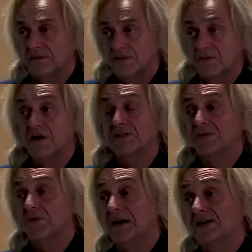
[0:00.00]
rocks
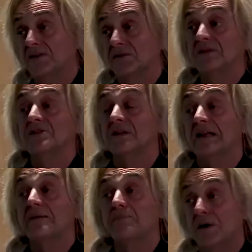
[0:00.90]
formation, which
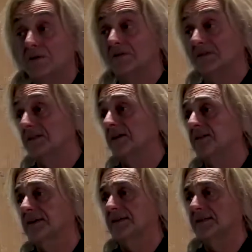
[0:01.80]
like bones, I
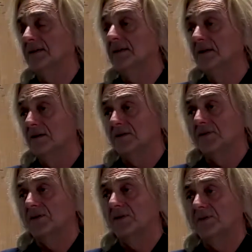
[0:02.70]
think he said, on
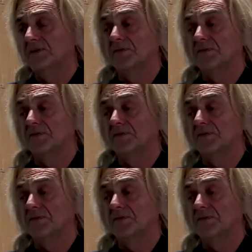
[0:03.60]
the human